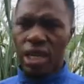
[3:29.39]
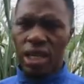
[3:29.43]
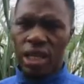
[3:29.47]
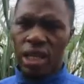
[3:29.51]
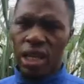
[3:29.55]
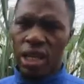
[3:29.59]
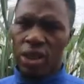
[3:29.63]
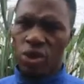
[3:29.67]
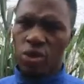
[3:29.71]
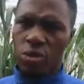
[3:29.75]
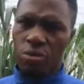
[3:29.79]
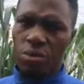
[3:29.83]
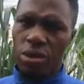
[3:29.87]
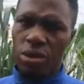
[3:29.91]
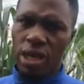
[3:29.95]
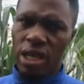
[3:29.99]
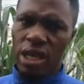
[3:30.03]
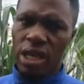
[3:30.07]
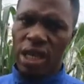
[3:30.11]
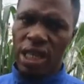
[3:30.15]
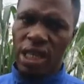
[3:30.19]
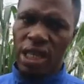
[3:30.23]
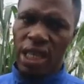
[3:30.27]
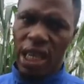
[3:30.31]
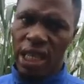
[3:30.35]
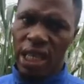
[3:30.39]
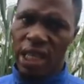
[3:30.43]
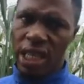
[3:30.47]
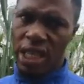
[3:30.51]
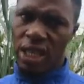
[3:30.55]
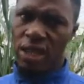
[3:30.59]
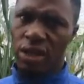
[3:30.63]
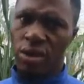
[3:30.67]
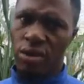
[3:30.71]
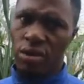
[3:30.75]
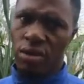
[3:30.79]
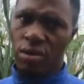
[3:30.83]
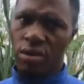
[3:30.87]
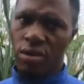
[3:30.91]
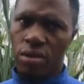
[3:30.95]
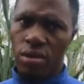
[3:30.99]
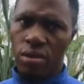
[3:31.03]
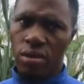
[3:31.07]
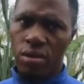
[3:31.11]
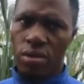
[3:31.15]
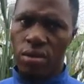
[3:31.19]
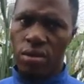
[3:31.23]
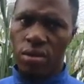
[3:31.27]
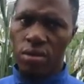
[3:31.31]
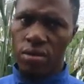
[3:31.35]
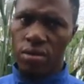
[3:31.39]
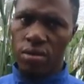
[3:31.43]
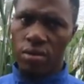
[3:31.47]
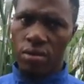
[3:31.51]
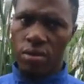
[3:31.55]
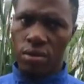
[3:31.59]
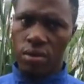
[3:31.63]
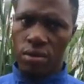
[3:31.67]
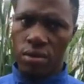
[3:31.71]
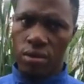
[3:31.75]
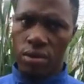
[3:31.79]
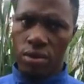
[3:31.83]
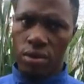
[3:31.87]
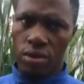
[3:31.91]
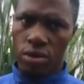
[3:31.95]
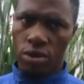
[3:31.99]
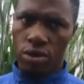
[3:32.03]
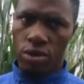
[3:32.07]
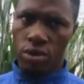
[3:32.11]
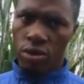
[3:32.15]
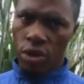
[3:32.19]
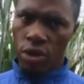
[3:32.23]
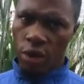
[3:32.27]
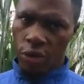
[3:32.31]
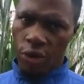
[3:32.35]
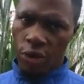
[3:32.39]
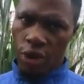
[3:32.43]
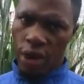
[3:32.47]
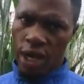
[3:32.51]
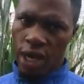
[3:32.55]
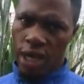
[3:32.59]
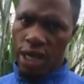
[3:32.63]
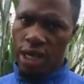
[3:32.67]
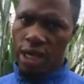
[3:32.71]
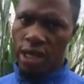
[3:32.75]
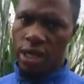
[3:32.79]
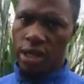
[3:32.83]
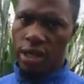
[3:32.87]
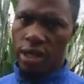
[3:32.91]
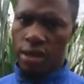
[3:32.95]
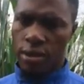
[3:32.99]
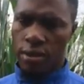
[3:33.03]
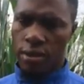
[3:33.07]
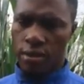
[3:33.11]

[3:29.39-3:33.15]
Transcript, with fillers: there should be intercessor. Do not forget this.